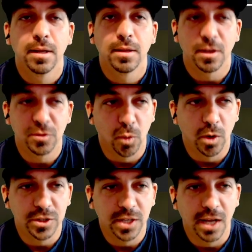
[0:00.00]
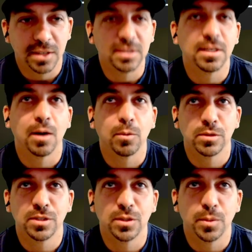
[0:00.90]
thanks for watching, guys, and we'll
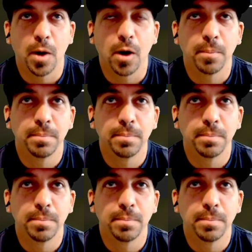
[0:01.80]
see you tomorrow.